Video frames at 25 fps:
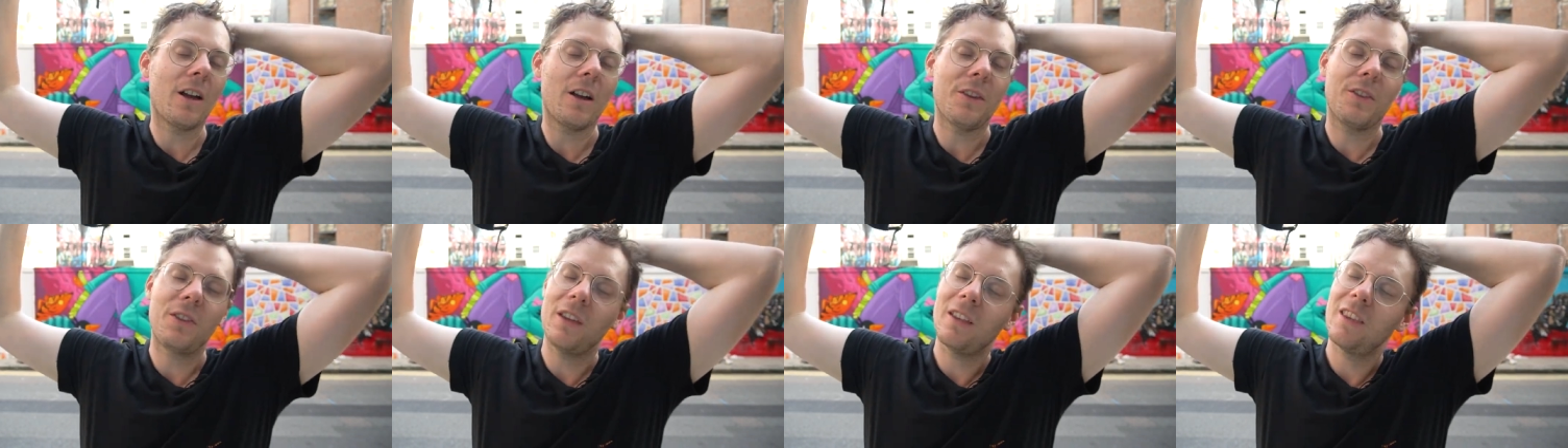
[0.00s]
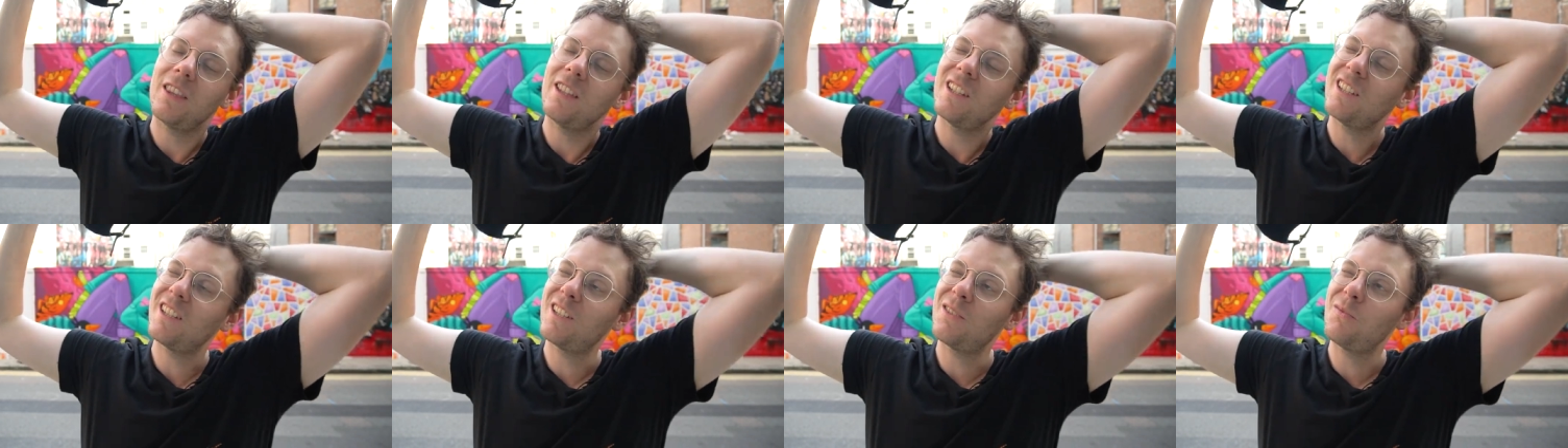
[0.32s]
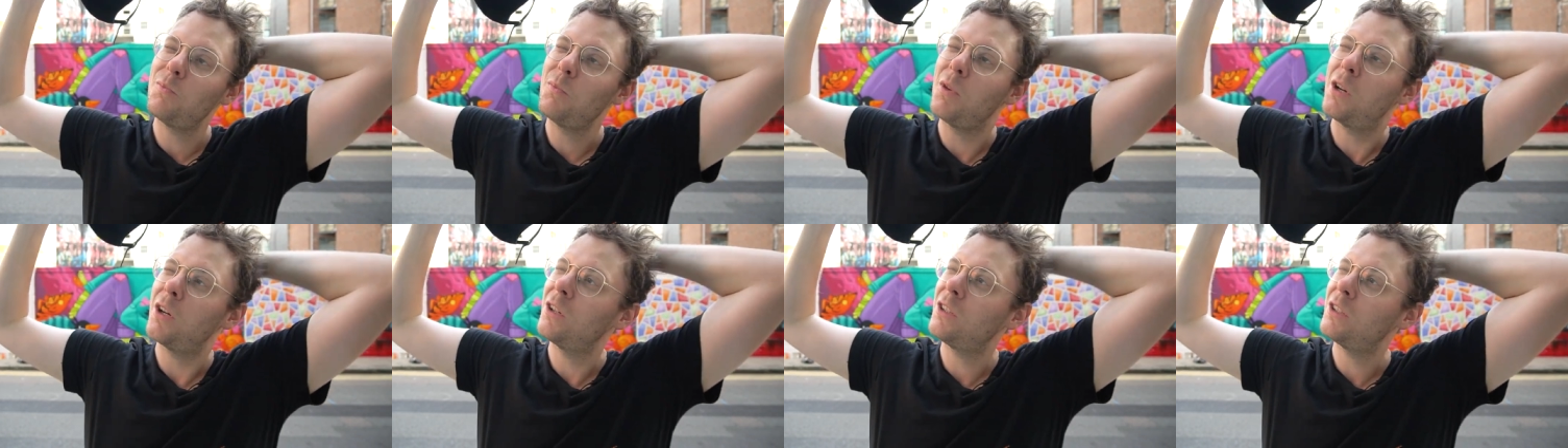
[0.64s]
I think this is
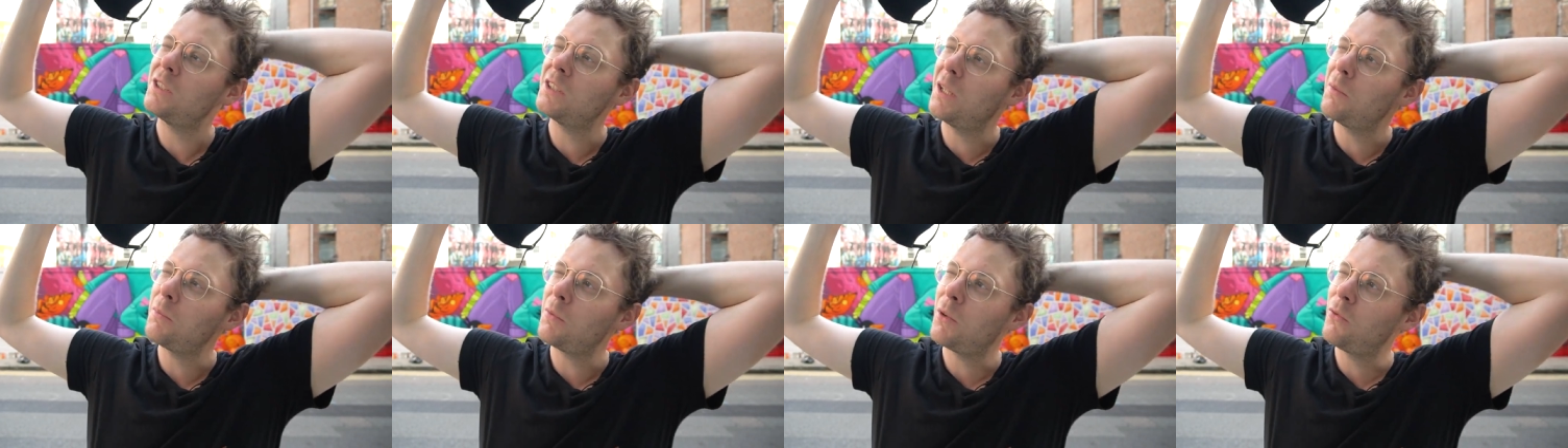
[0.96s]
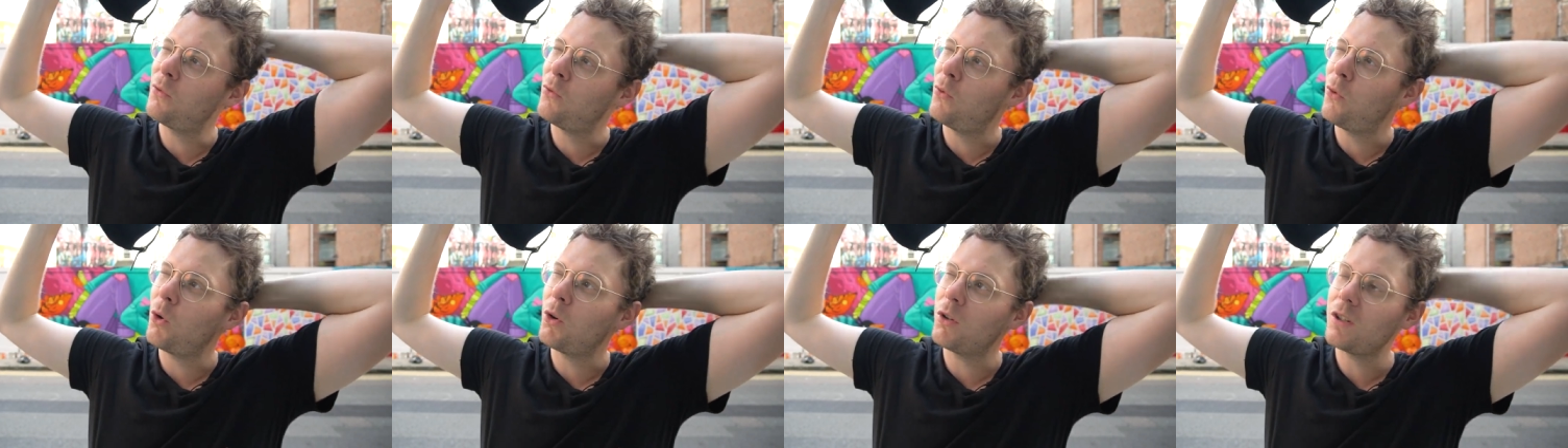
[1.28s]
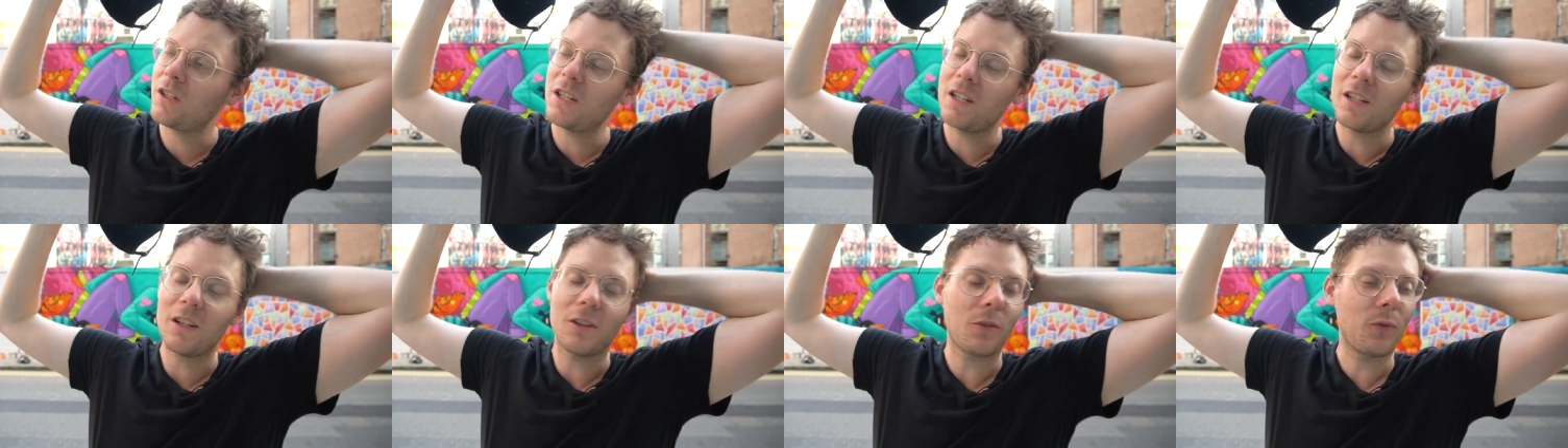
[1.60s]
mural number
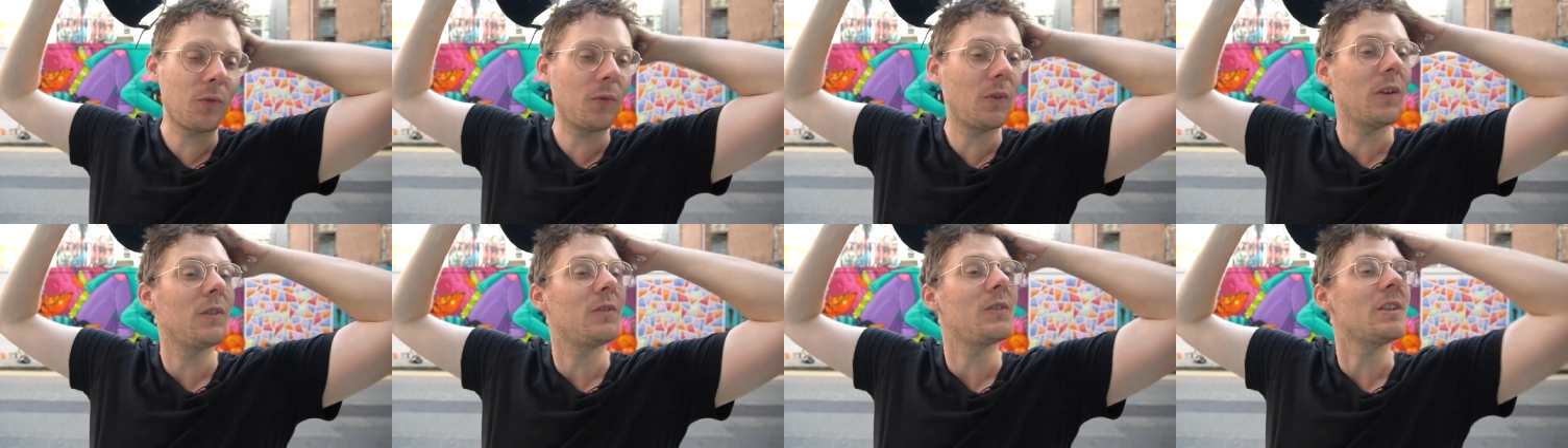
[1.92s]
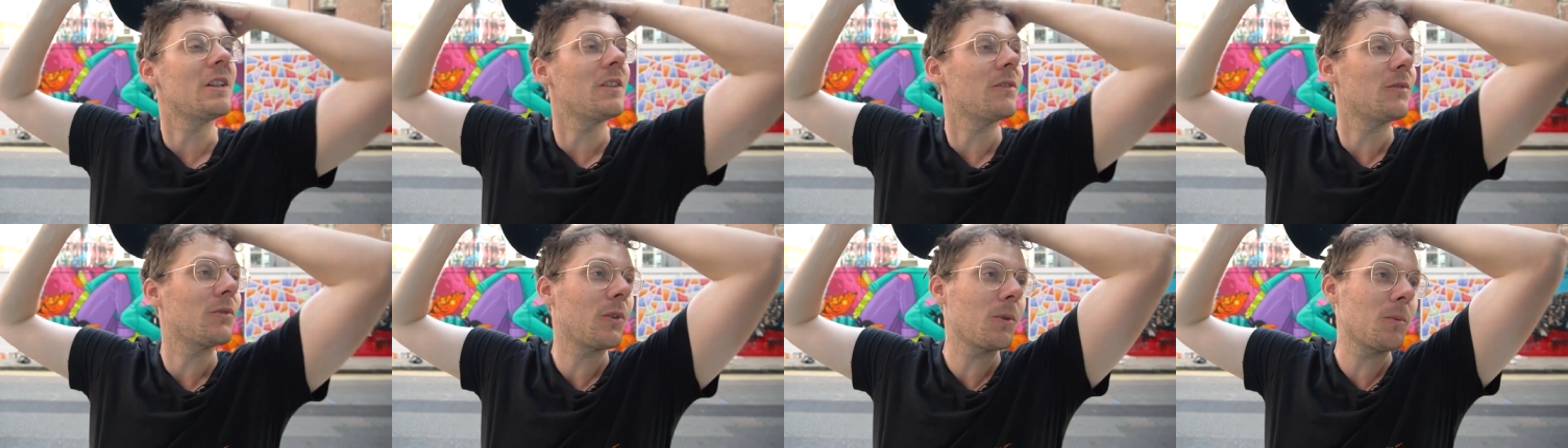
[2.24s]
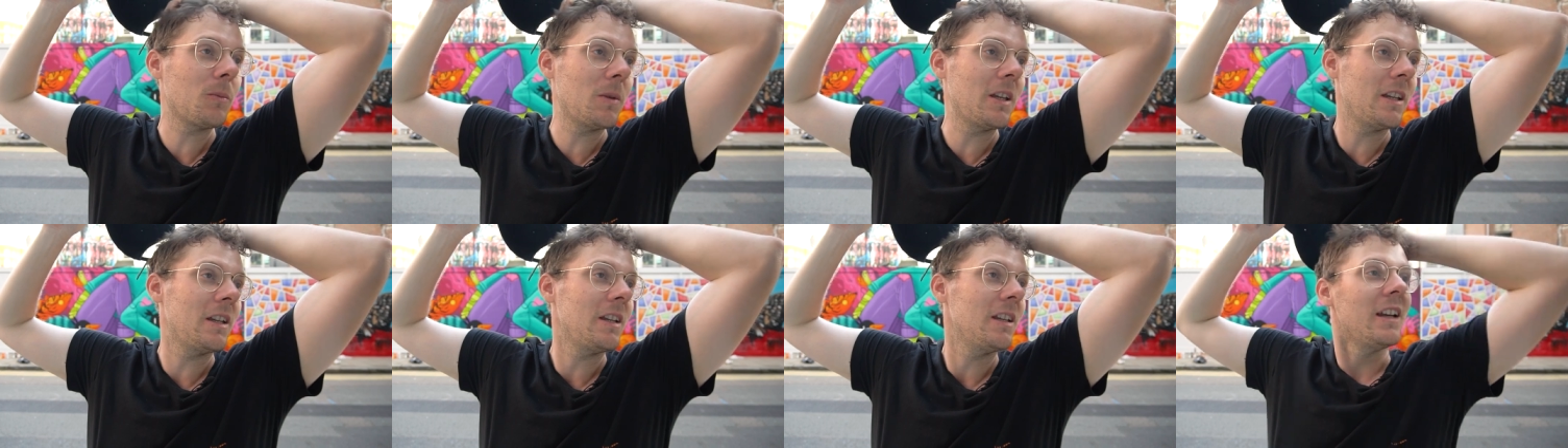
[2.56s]
fourteen or fifteen for
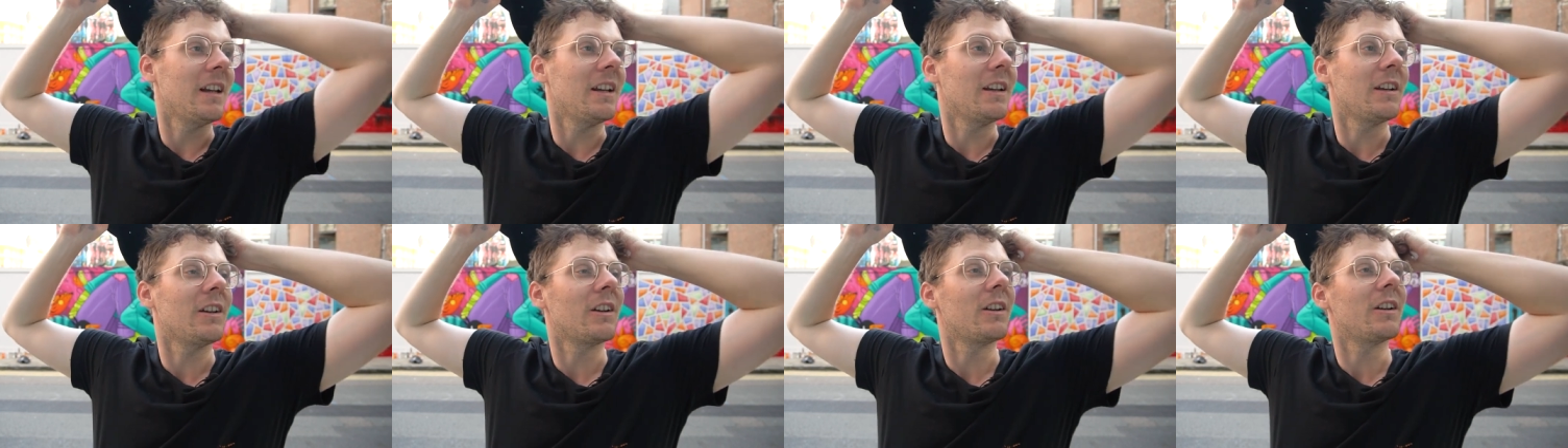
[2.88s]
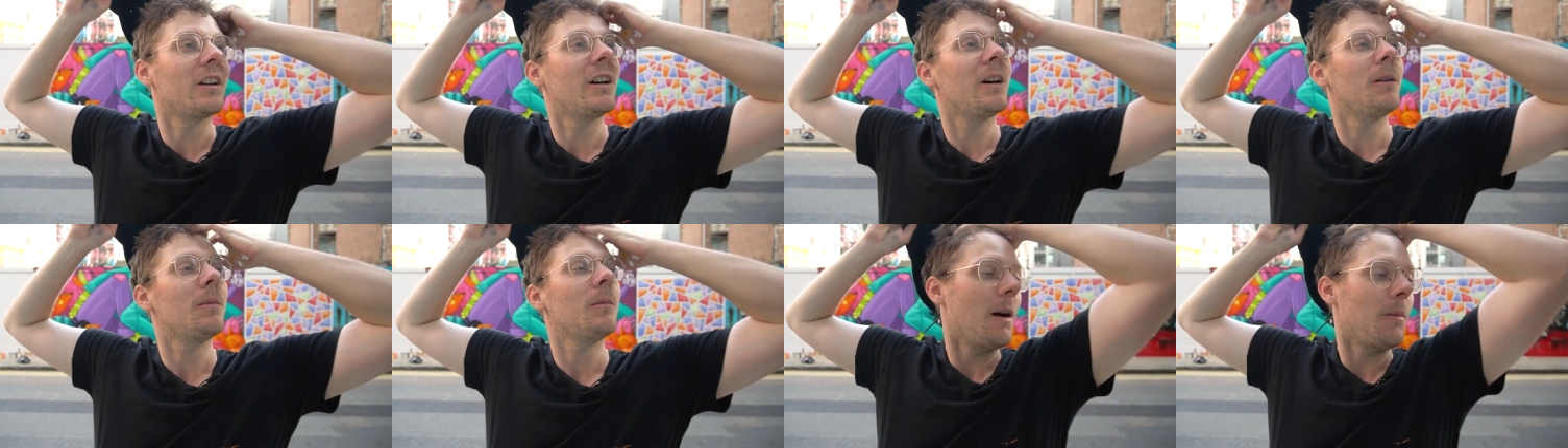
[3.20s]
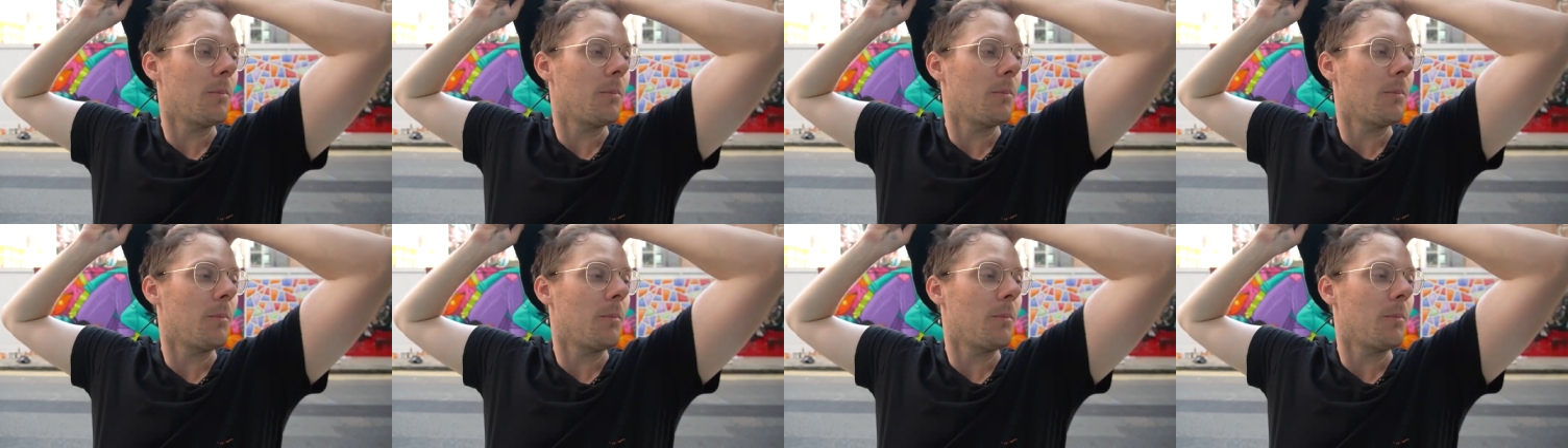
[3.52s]
me in Europe.